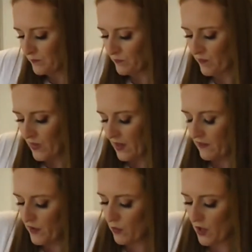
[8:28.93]
if you
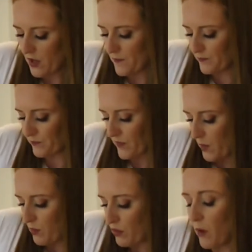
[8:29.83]
want a
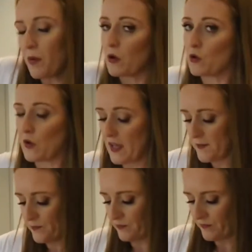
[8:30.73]
proper cookie,
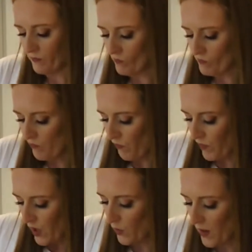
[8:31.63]
you
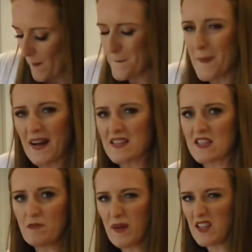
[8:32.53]
want a massive
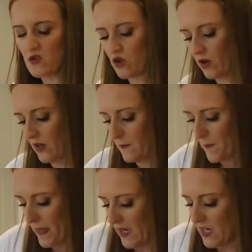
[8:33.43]
piece of chocolate in
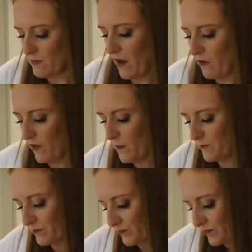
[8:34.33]
each mouthful,
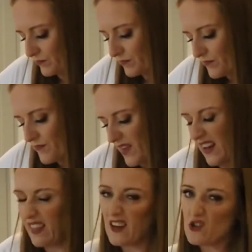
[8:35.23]
and I
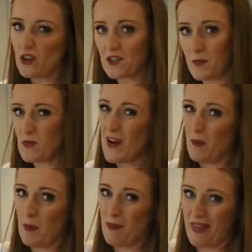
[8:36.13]
think chocolate chips are a little bit
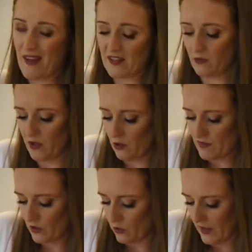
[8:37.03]
pathetic when it comes to
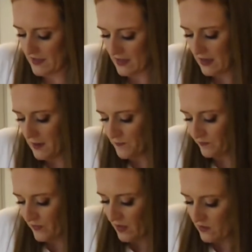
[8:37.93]
cookies.
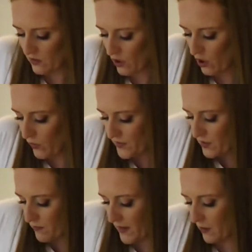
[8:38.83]
So go with
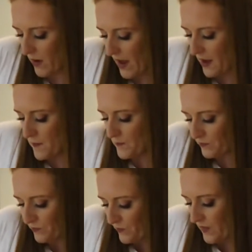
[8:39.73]
something where
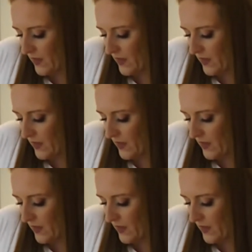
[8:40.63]
you can get